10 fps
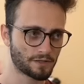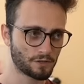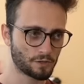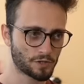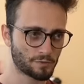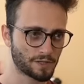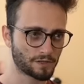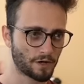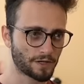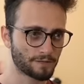you can just be a
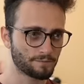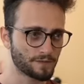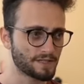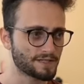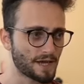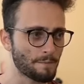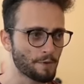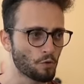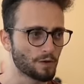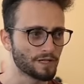target. These
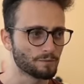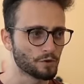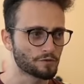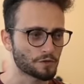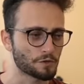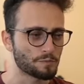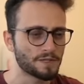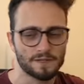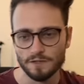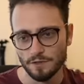tempo-winning moves on your
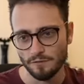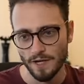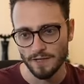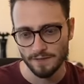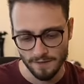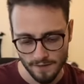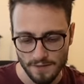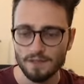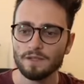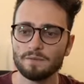pieces, you've got to
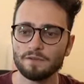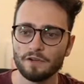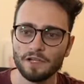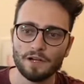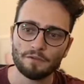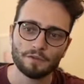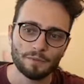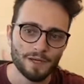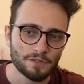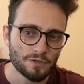be very careful about.